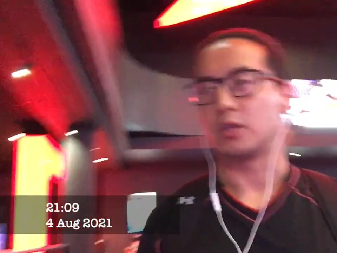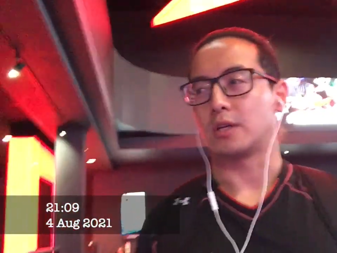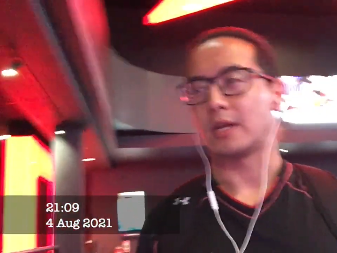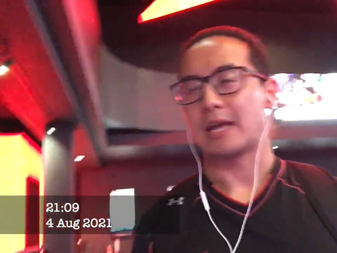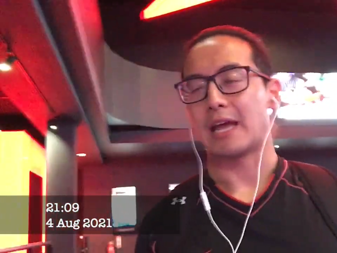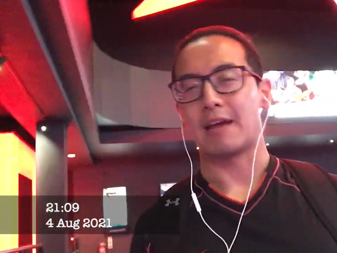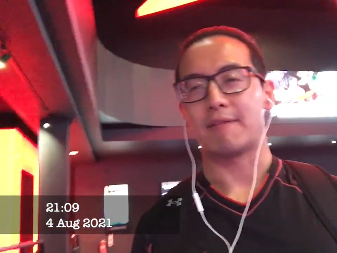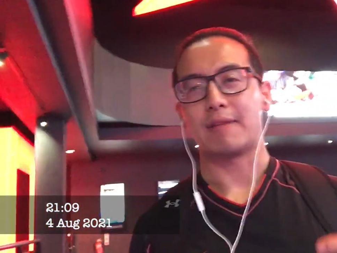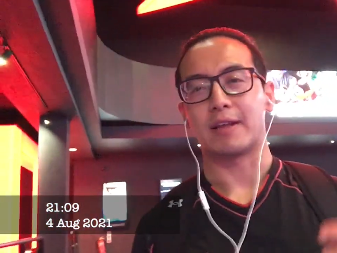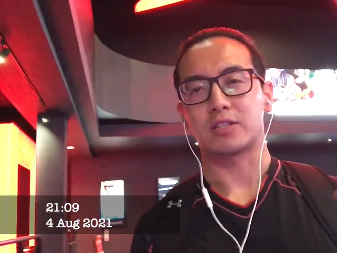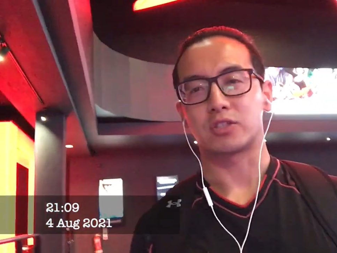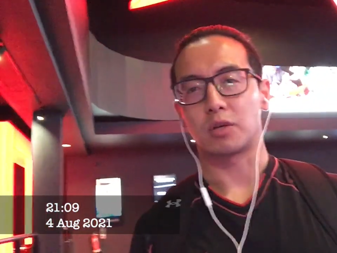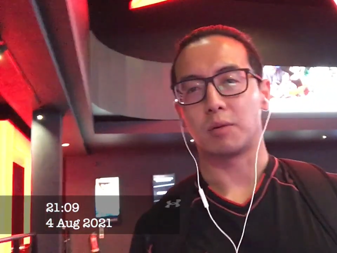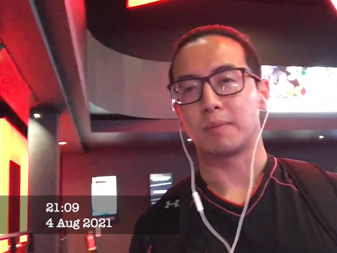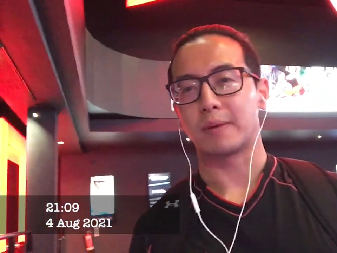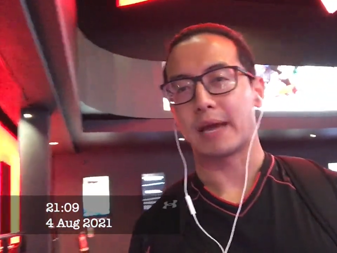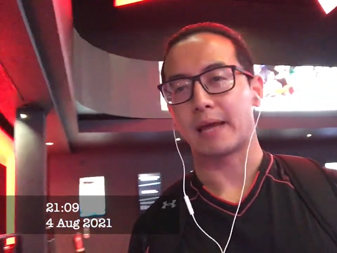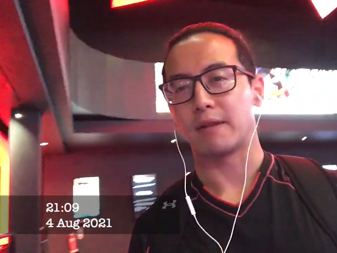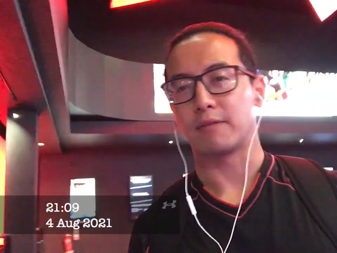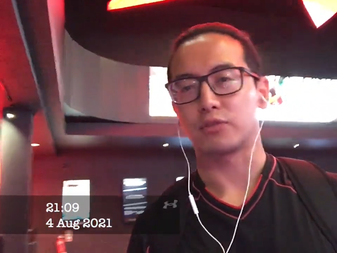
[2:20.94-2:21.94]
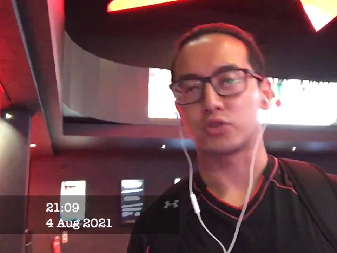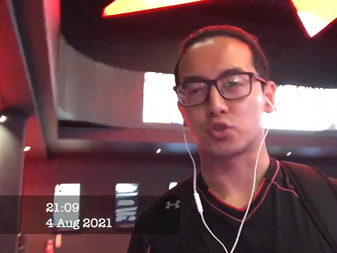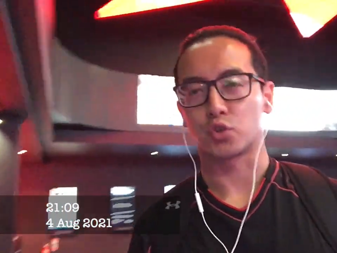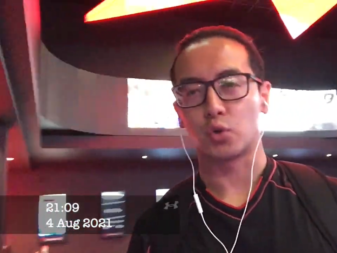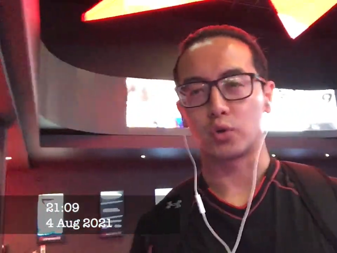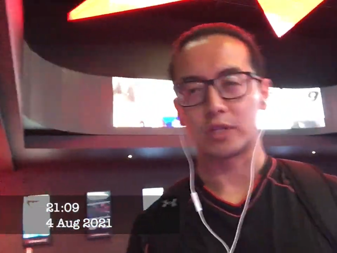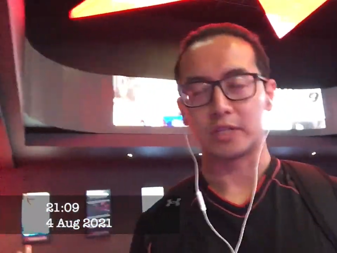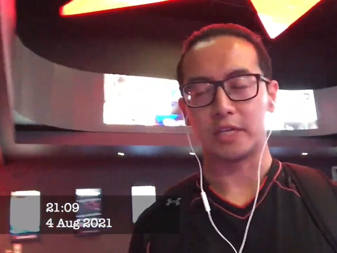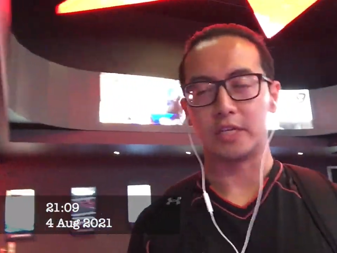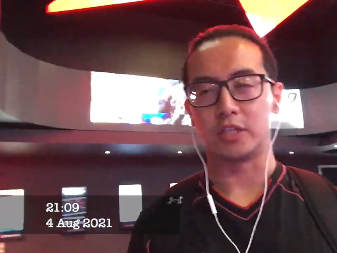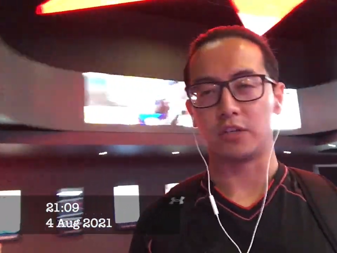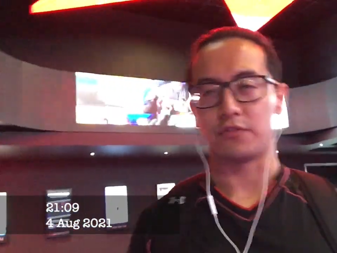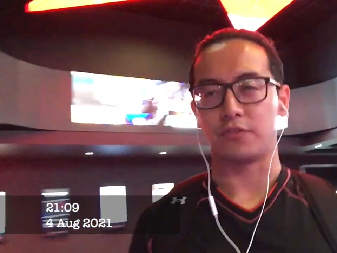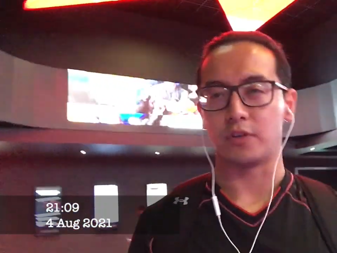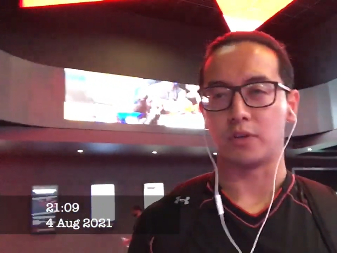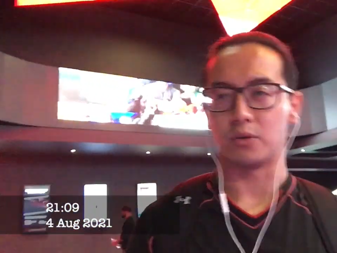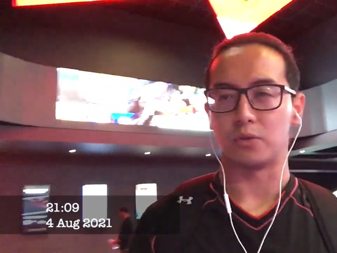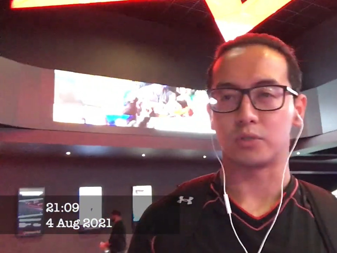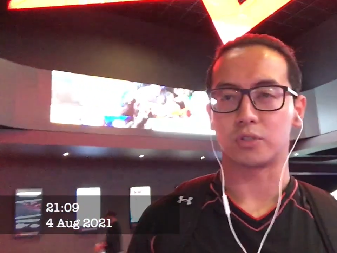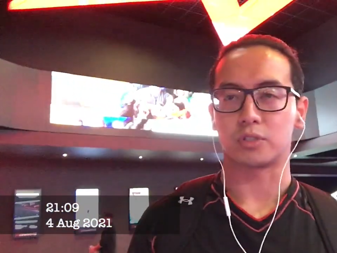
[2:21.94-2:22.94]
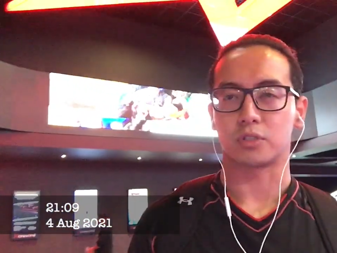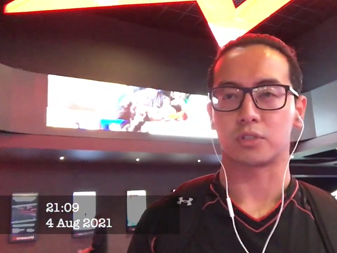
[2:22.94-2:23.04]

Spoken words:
have like some kind of short interviews.